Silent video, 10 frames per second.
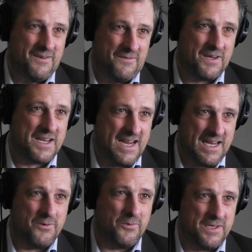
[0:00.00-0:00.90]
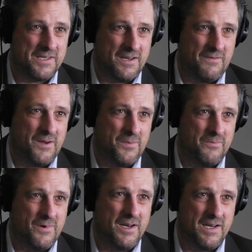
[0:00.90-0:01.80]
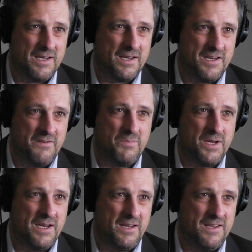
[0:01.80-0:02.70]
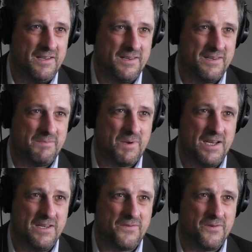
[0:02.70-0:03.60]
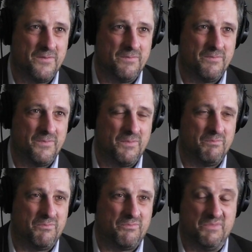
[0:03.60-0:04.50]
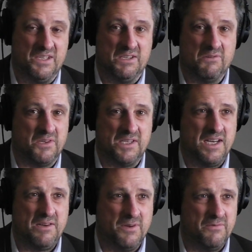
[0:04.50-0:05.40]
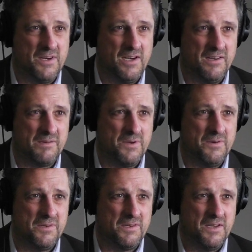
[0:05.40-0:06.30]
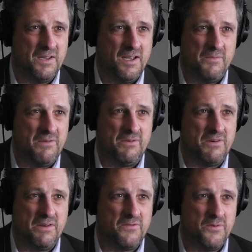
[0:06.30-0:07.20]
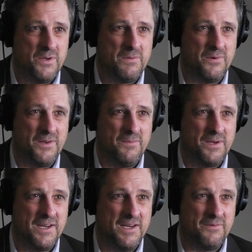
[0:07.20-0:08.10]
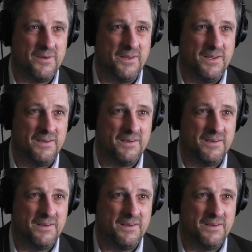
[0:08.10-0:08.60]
for getting all this stuff up and running, and you've been in the space for as long as anyone, really, I suppose. There were only a few people at the beginning, weren't there?